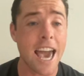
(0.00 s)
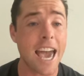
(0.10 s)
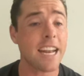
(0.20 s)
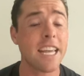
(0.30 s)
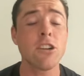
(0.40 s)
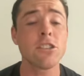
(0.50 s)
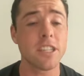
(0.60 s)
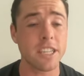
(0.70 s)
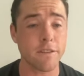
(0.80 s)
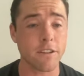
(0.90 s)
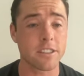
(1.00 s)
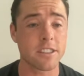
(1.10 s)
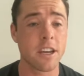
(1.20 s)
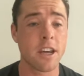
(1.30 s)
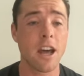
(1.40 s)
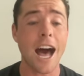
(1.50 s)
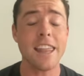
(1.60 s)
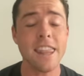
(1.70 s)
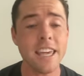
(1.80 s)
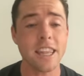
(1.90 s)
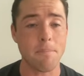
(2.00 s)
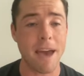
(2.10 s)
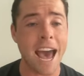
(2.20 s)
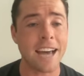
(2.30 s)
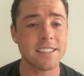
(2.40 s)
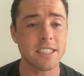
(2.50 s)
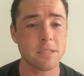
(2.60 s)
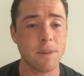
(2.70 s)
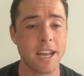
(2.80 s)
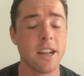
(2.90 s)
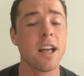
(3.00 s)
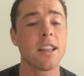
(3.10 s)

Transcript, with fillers: And here's the difference. I think in the past it's been,